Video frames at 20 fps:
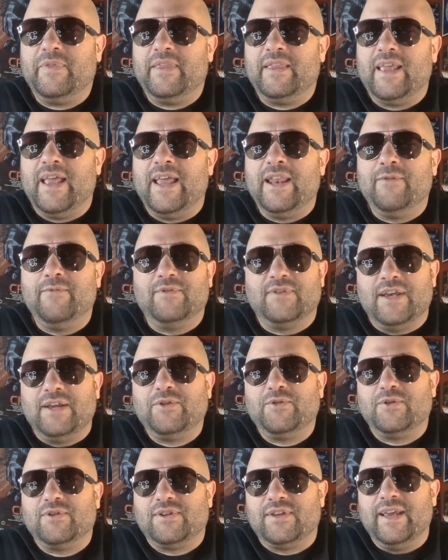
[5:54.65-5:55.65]
And it was
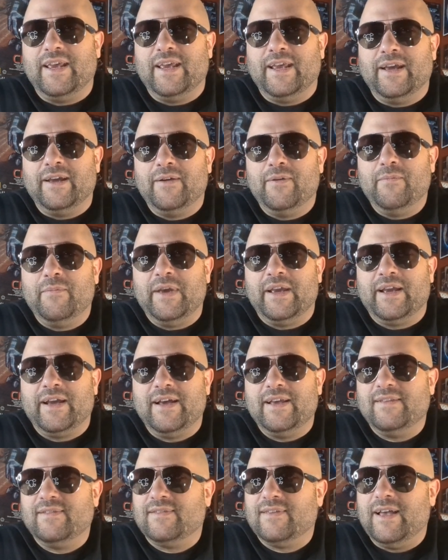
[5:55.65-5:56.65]
interesting
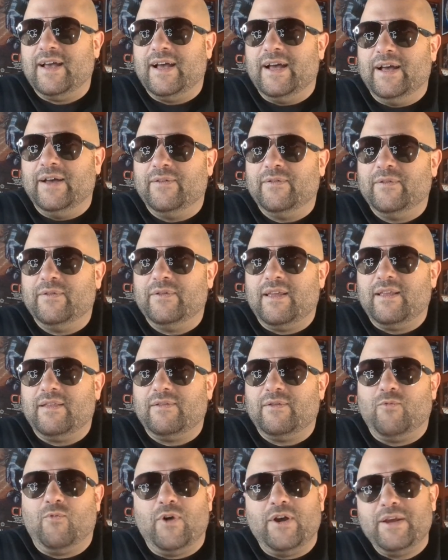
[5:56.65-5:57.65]
because
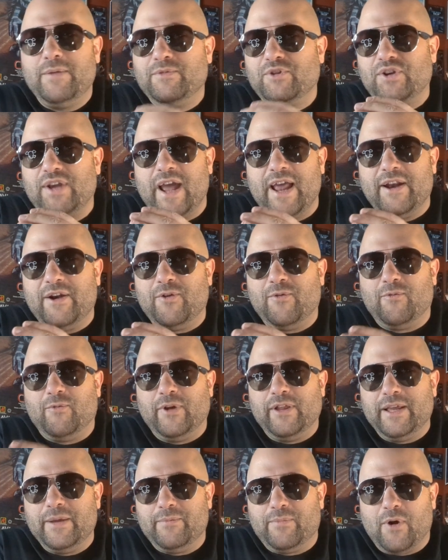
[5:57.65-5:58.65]
William Shatner
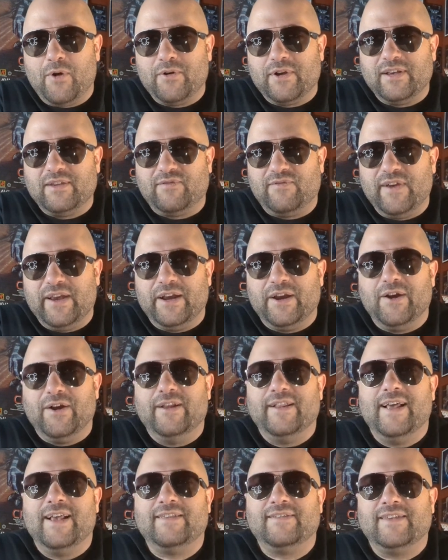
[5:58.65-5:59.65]
really broke his finger
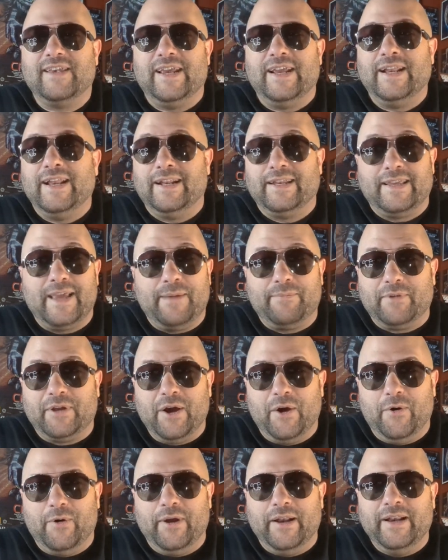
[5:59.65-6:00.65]
in that scene and kept
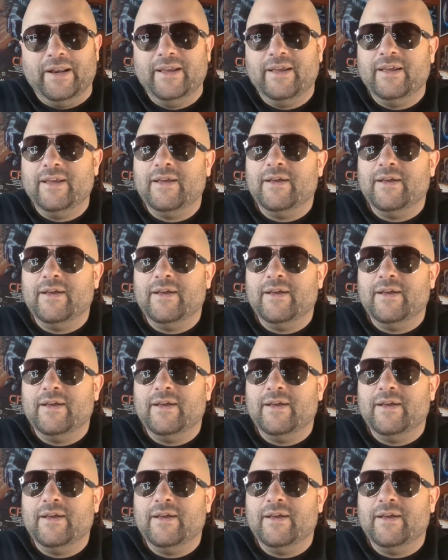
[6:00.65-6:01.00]
going.